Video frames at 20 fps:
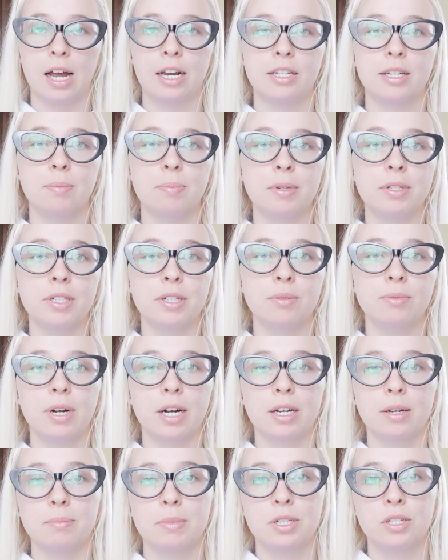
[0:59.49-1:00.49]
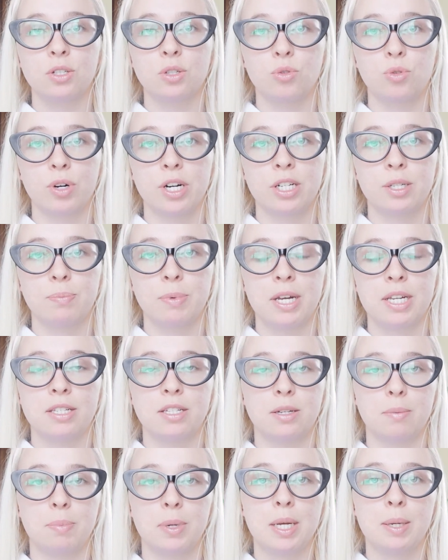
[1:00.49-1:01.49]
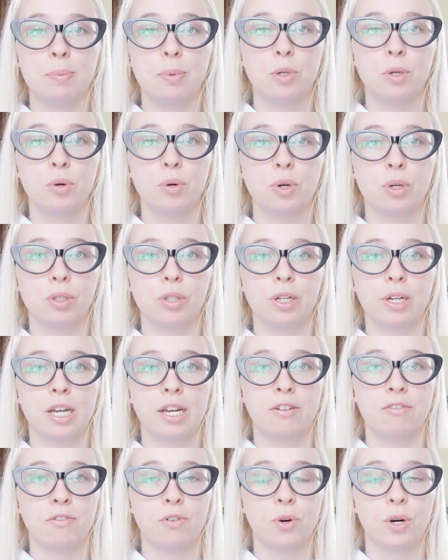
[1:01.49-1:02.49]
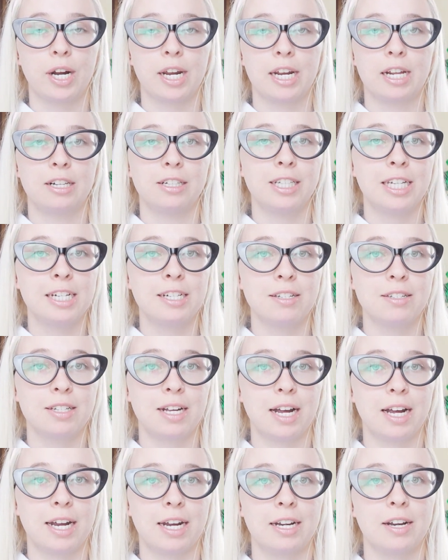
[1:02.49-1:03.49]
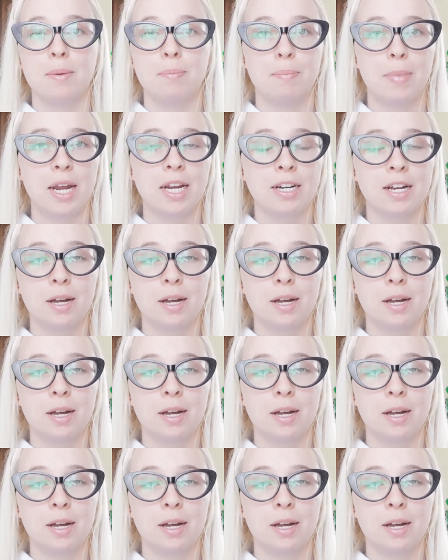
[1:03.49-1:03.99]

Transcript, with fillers: I typically recommend Squarespace to people who are looking for a clean design, may